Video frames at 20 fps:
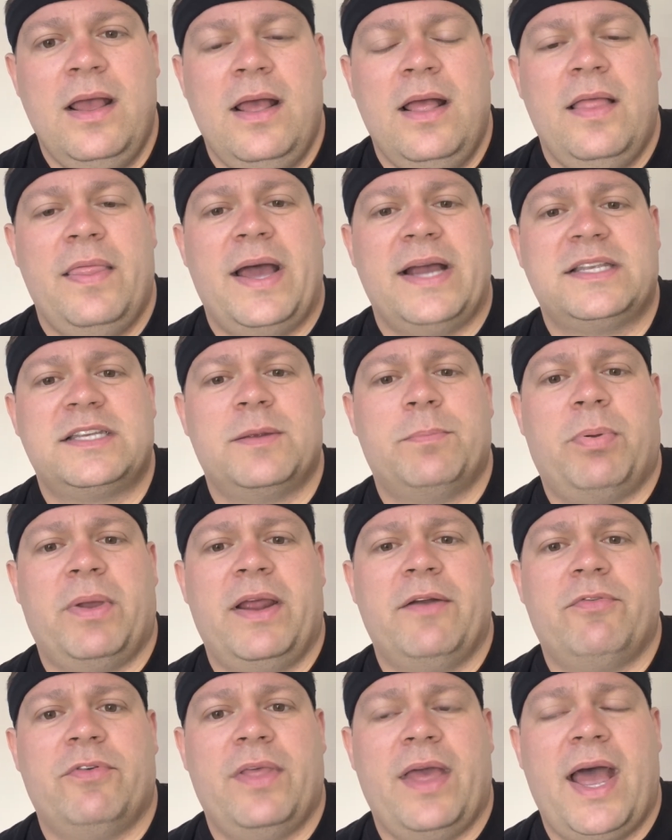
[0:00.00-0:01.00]
that's the
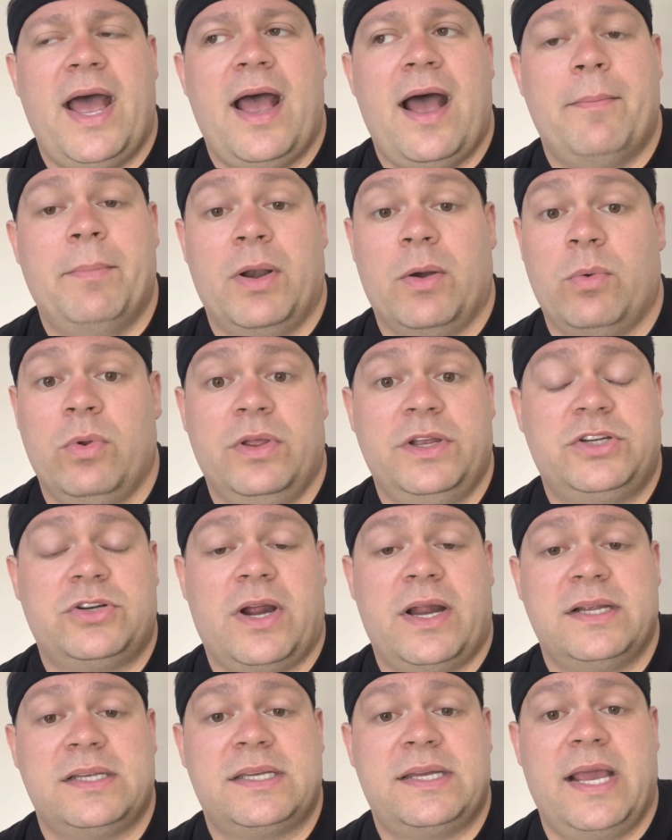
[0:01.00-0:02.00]
plan for that. I'm going to really
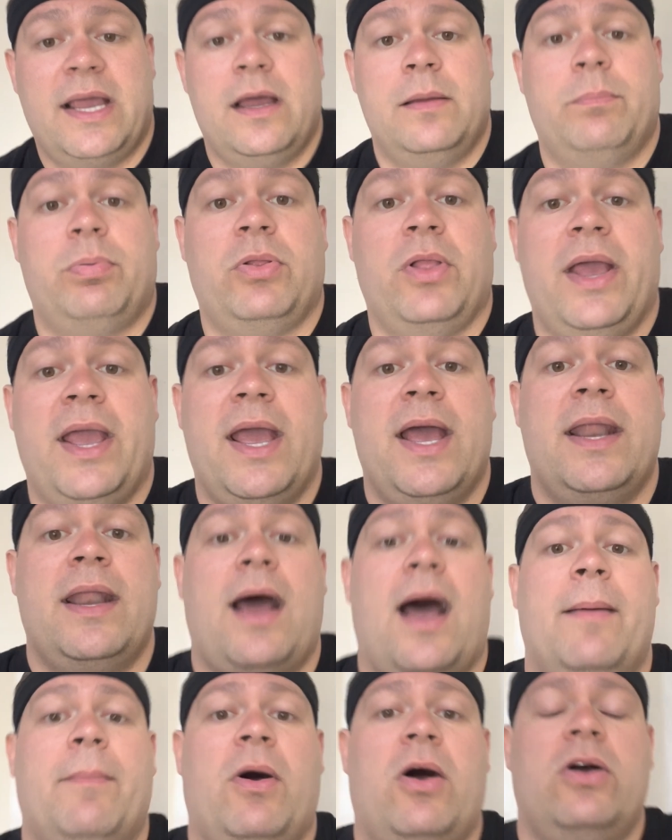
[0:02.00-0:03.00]
try to stay on plan.
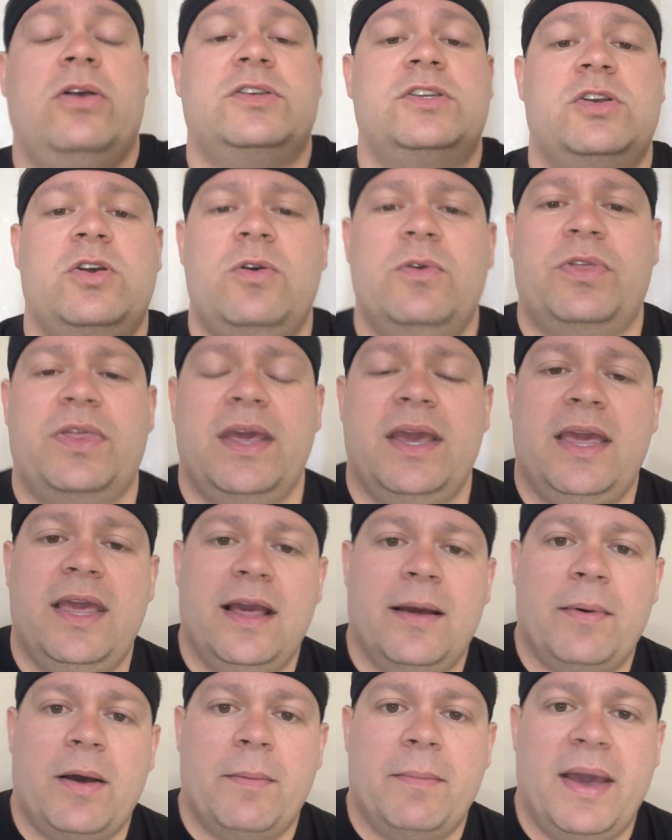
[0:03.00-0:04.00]
I'm also
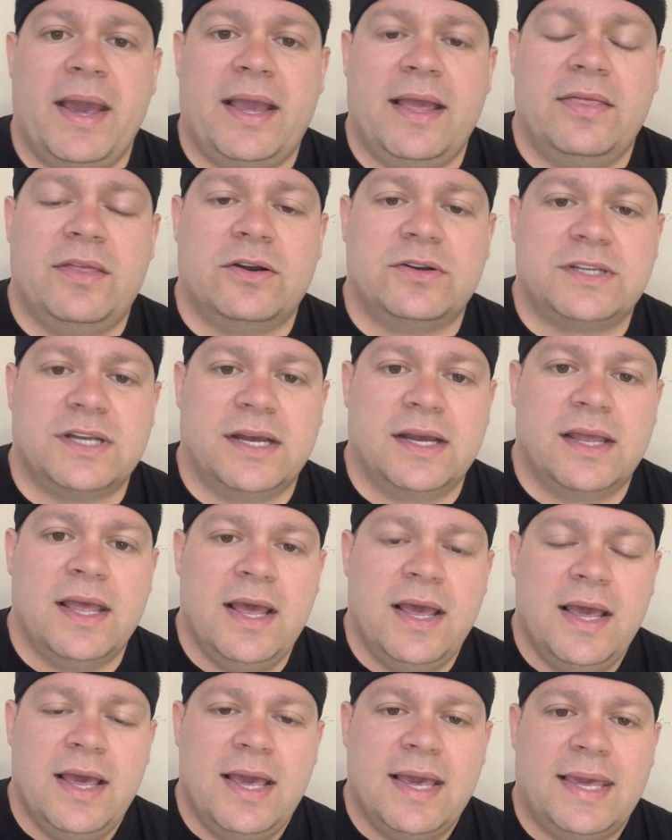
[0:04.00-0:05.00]
thinking about there's a
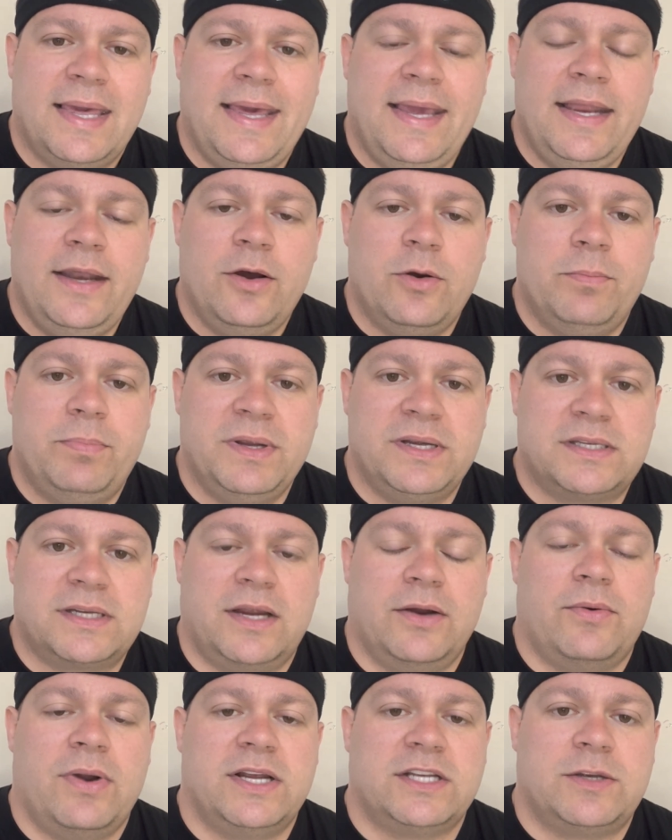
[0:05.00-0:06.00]
keto
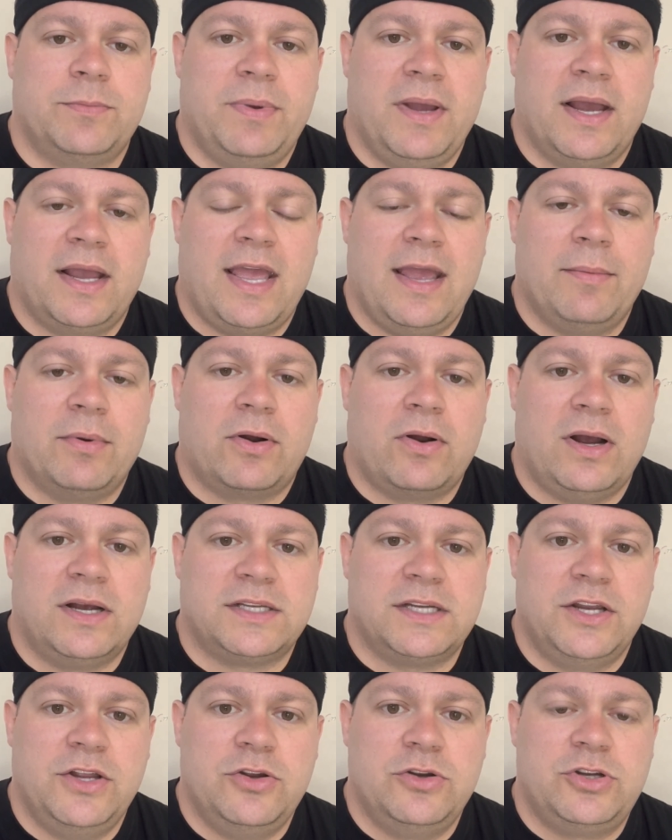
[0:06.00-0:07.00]
biscuit recipe I came
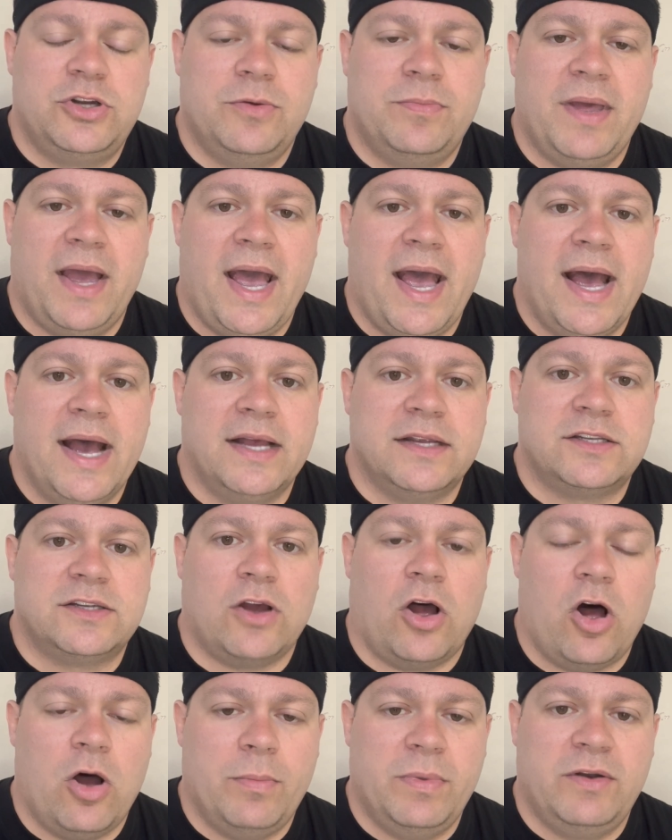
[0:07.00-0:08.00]
across on YouTube that has
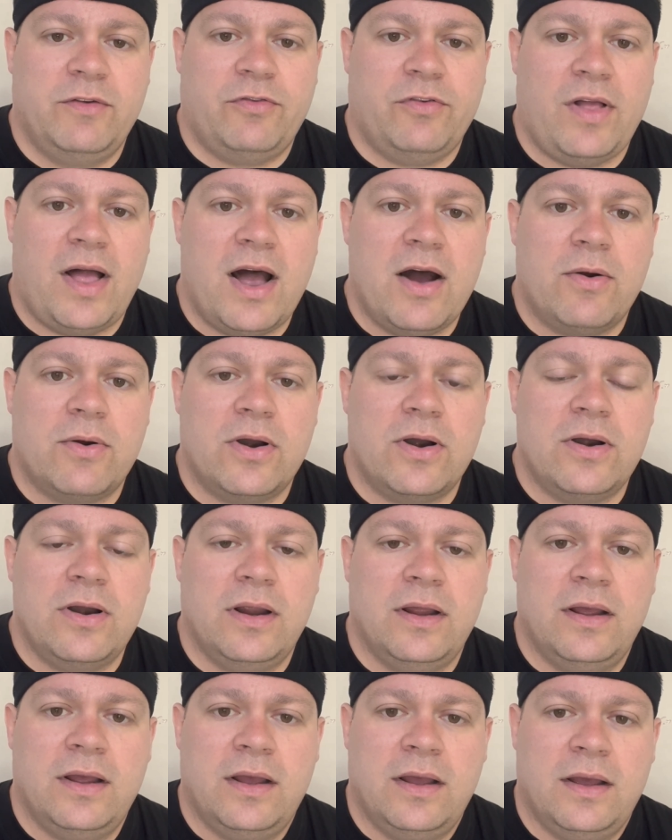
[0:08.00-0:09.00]
almond
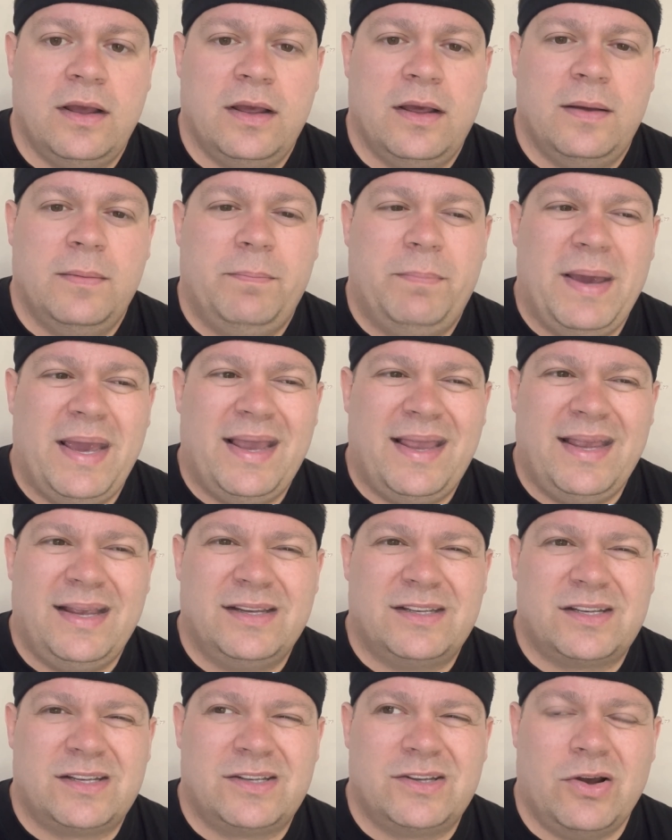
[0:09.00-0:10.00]
flour,
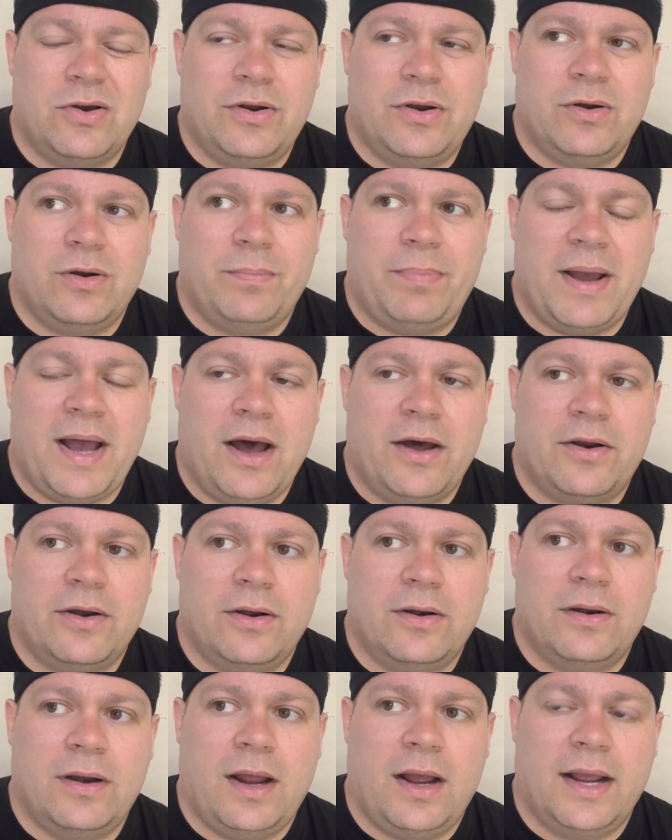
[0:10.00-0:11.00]
baking soda or
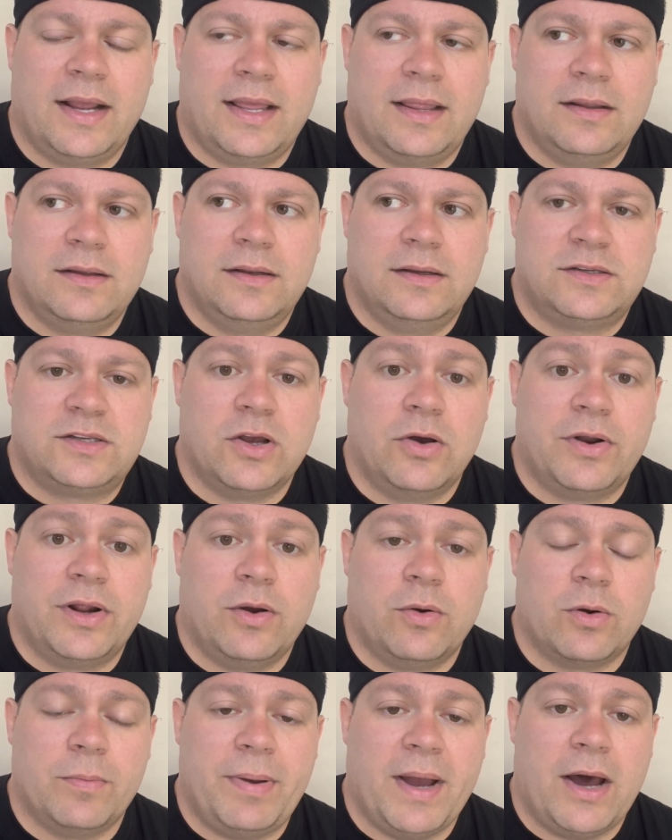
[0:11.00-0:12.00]
powder,
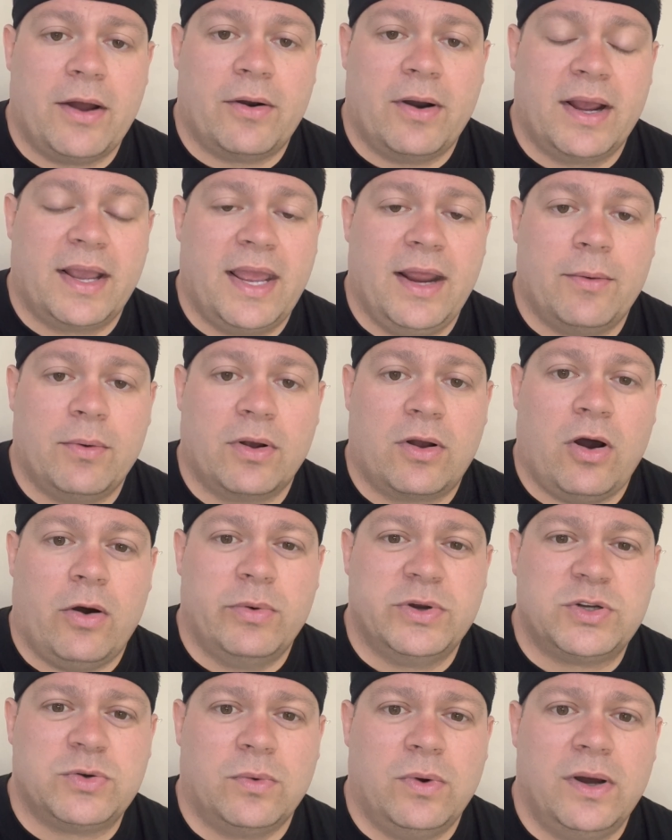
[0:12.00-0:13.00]
I can't recall
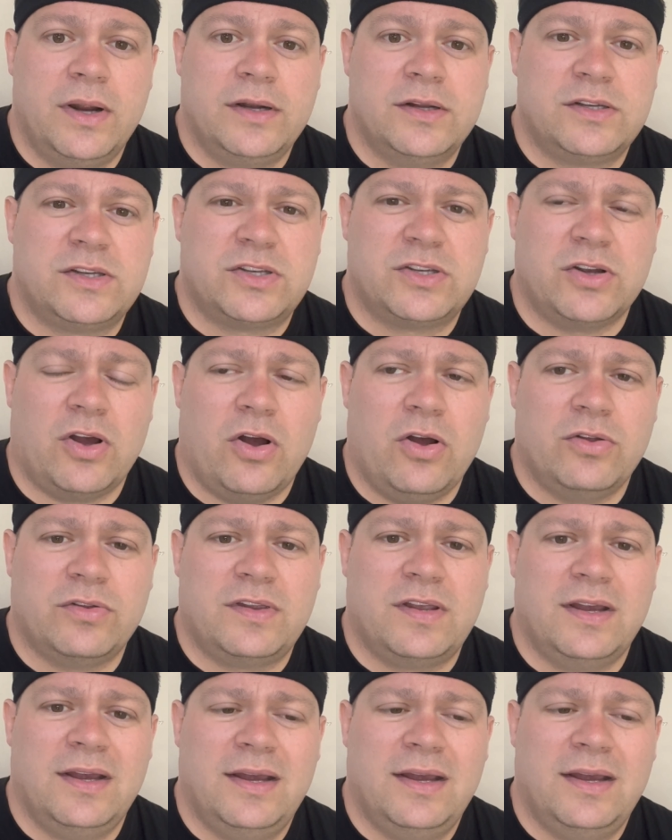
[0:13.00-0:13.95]
which one, salt,